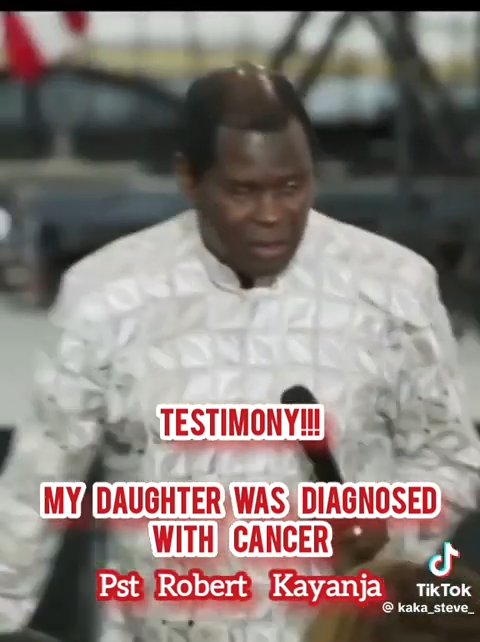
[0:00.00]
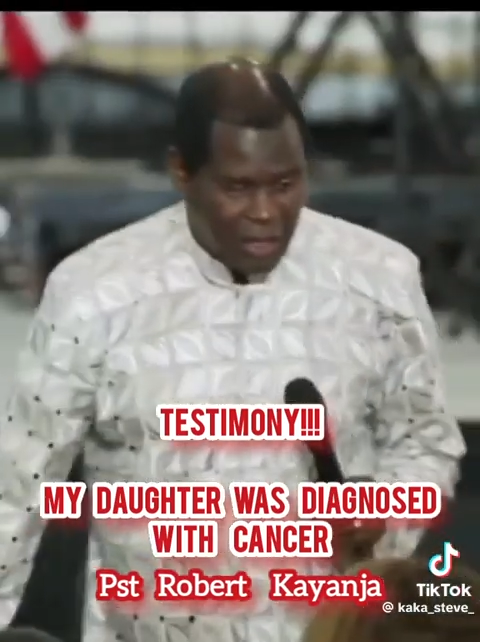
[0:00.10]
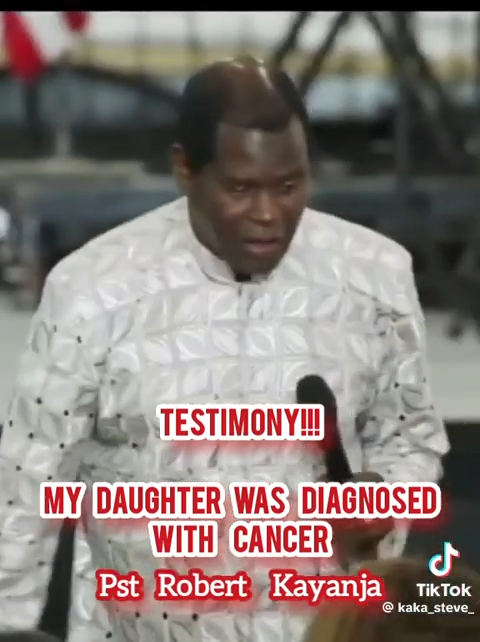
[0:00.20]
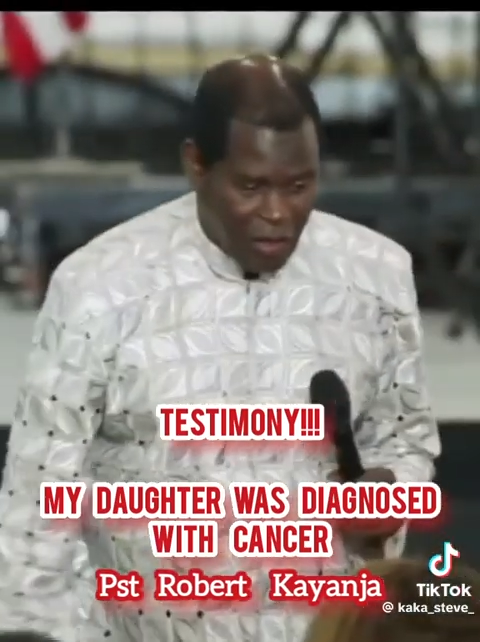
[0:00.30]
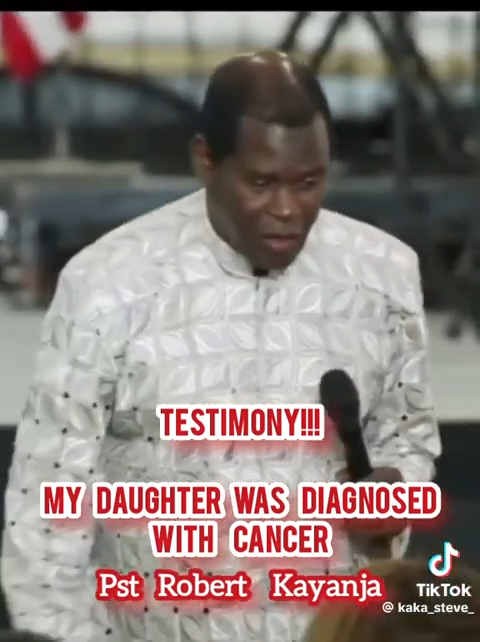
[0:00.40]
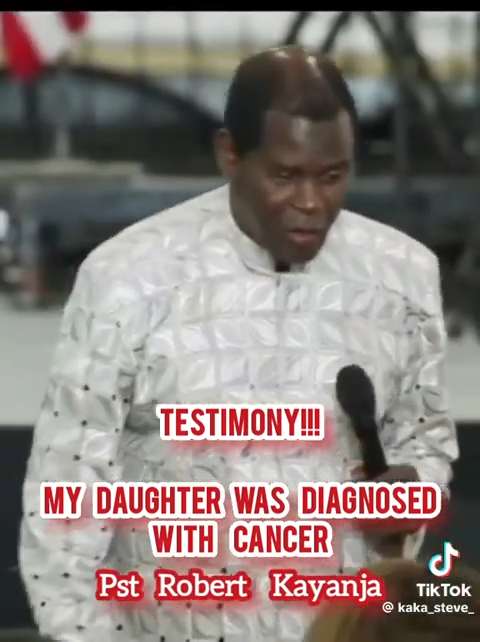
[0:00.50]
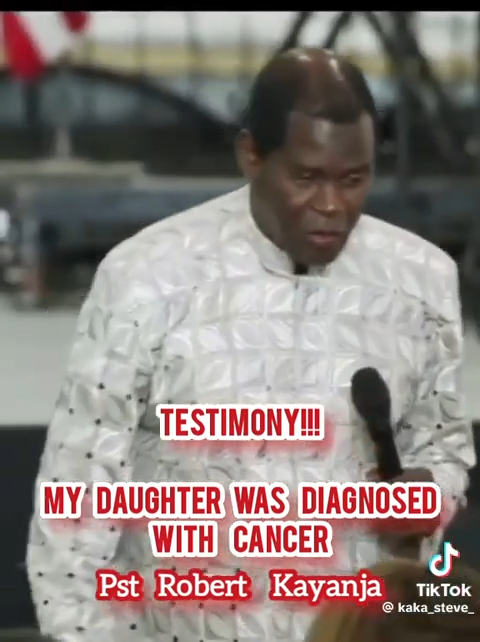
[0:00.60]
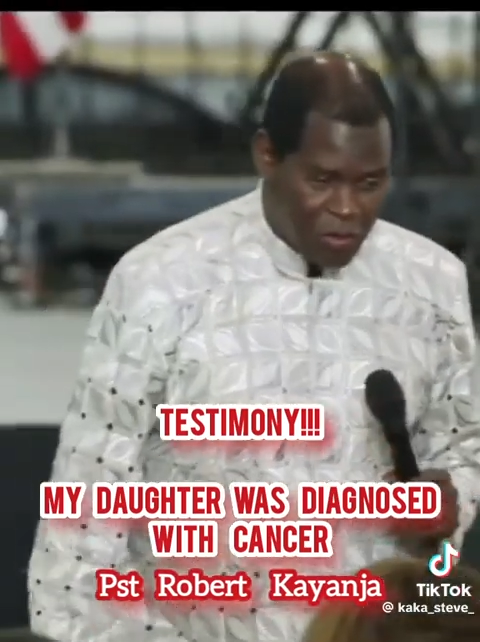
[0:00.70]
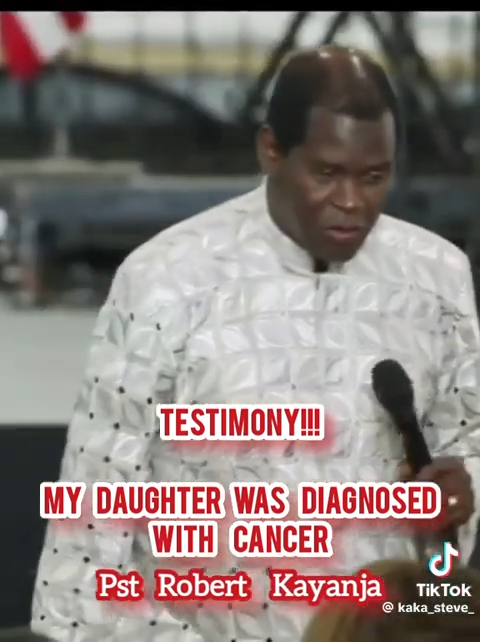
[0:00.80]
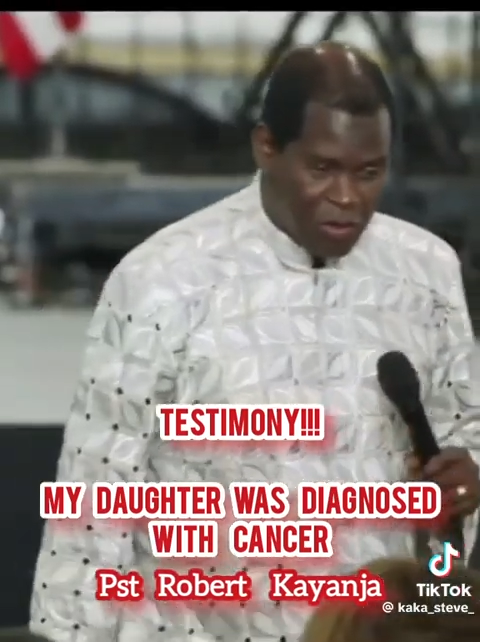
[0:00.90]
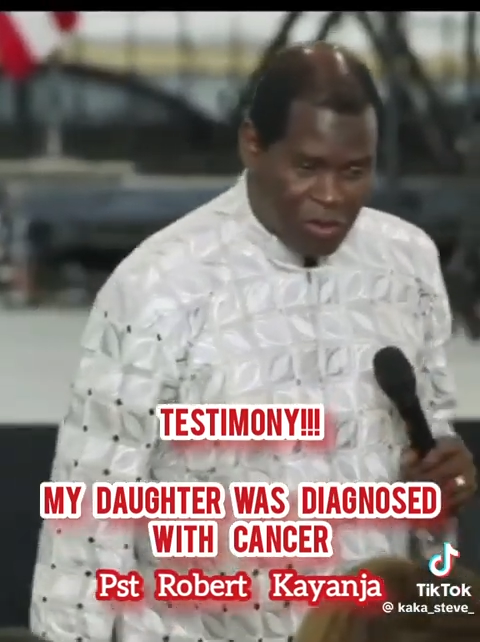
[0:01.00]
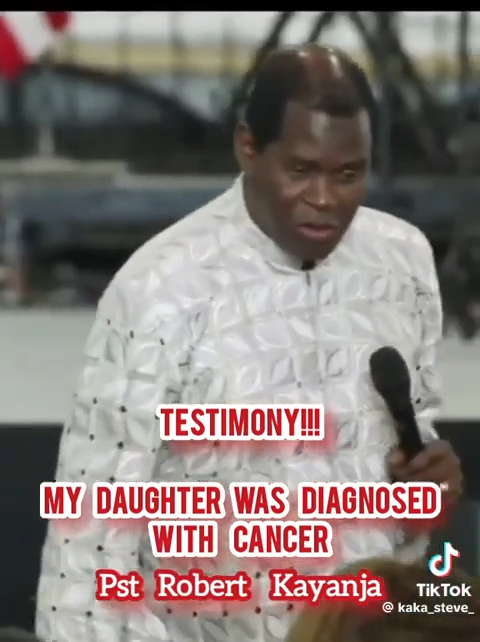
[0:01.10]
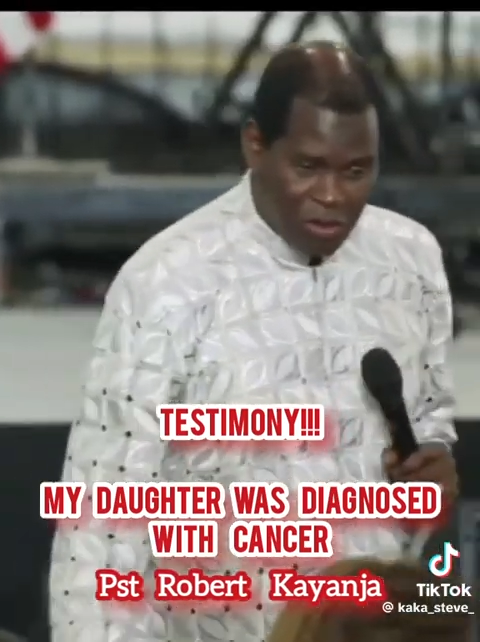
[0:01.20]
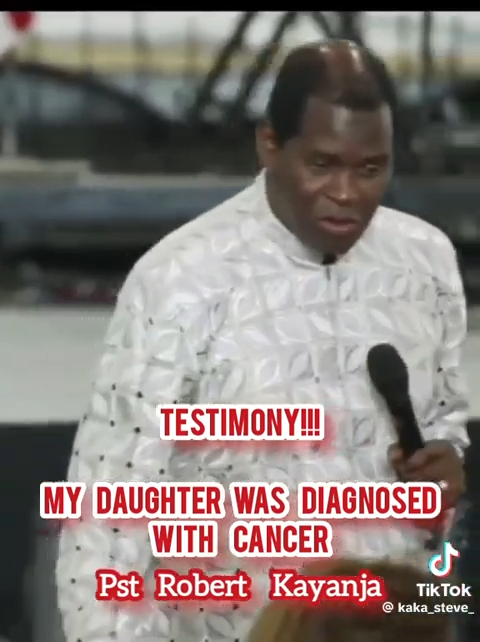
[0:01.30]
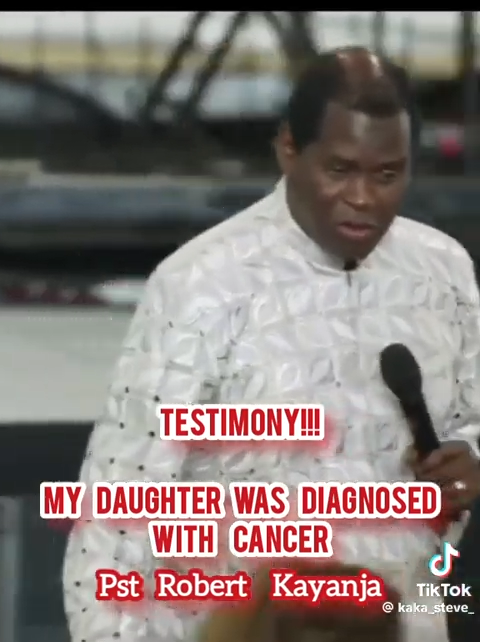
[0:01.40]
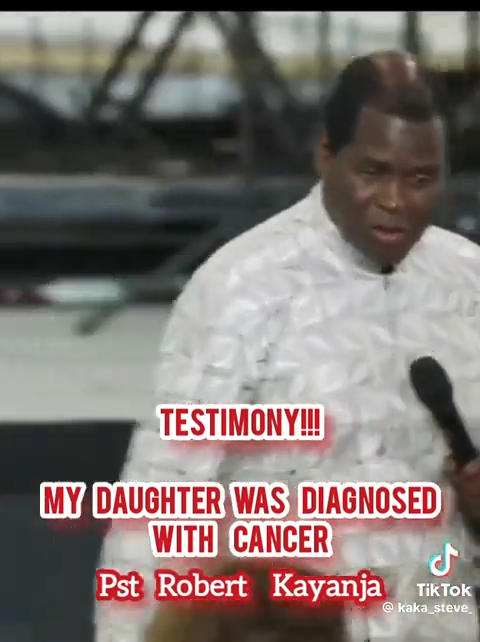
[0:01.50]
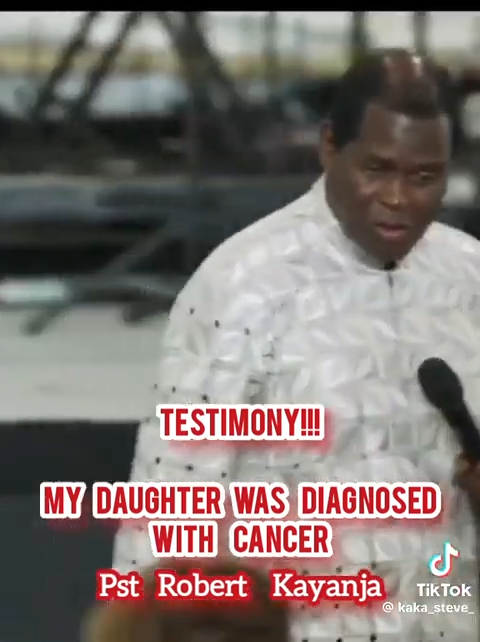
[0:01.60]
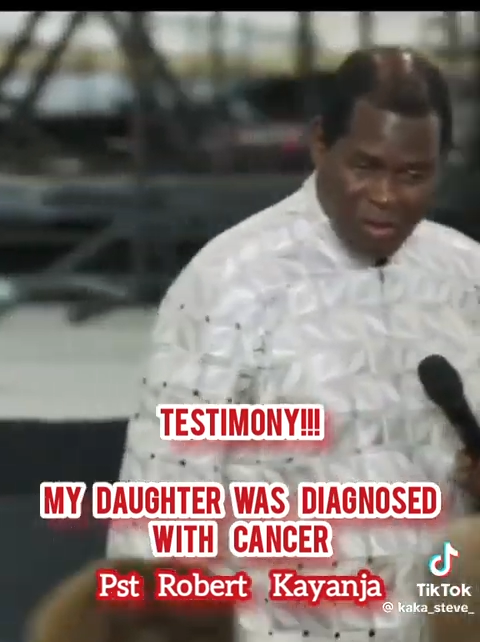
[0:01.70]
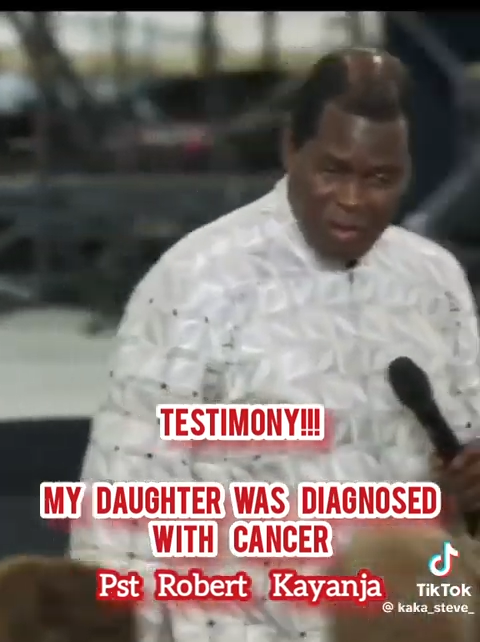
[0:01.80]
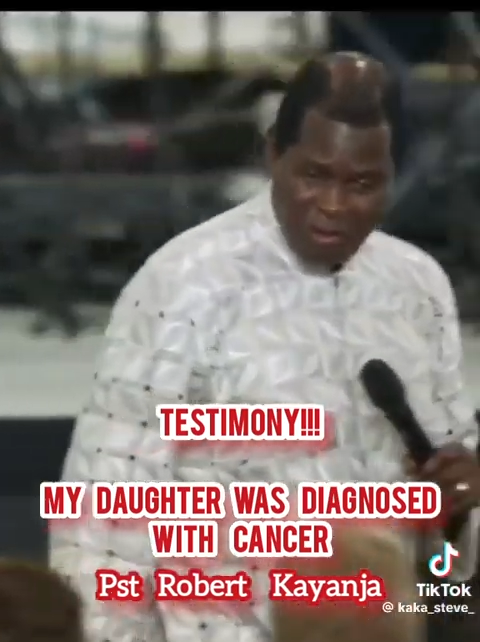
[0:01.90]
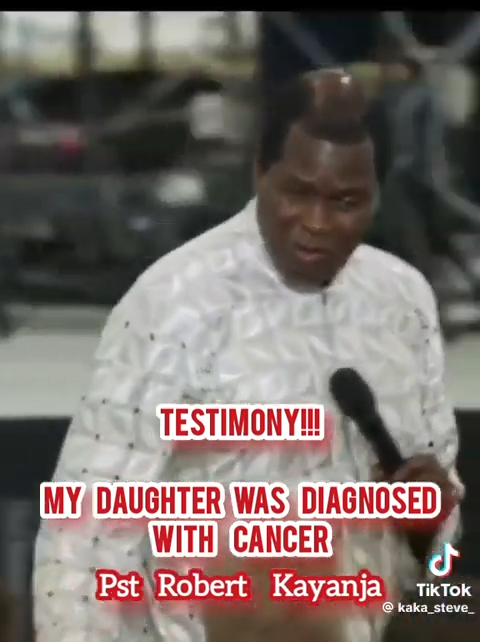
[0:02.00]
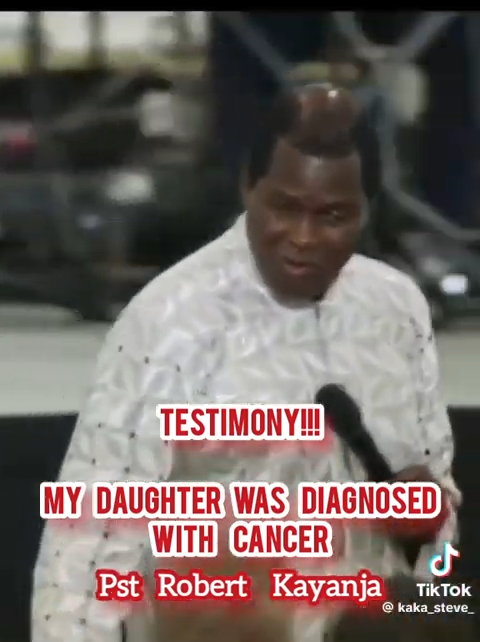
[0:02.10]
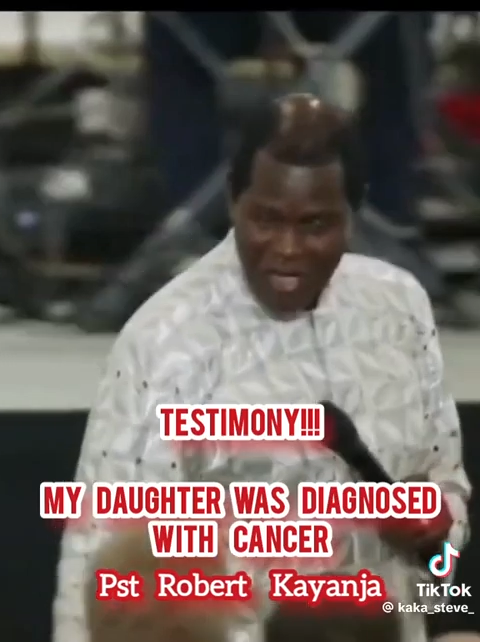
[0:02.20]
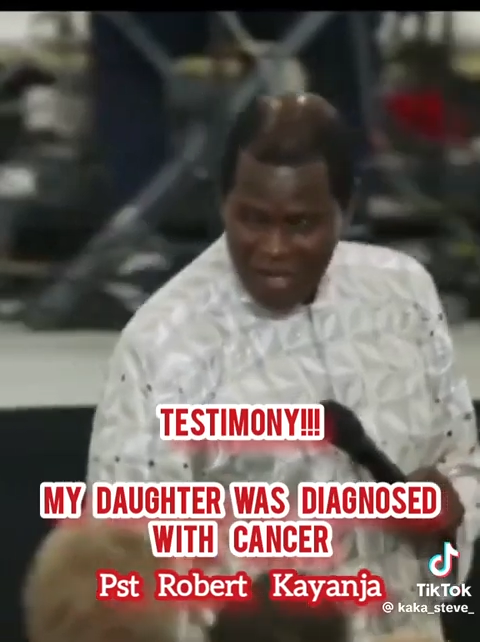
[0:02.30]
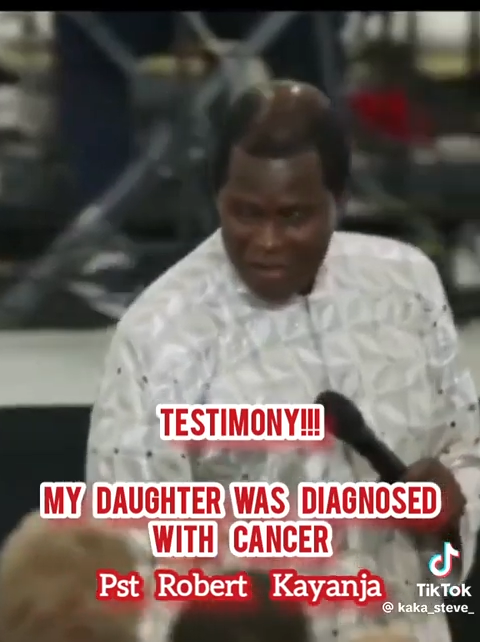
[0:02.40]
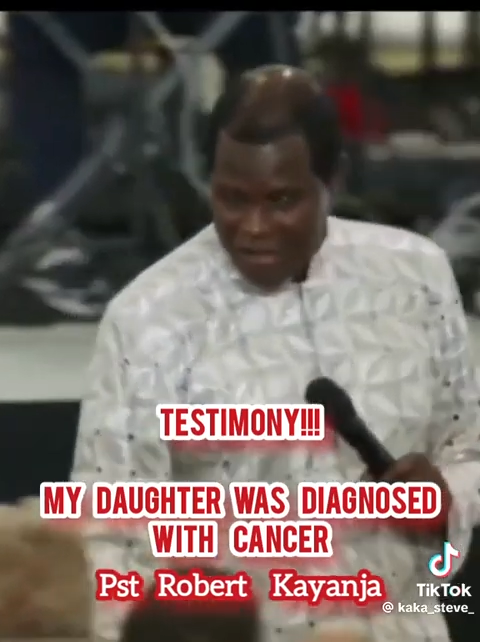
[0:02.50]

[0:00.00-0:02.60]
hello, Christiana,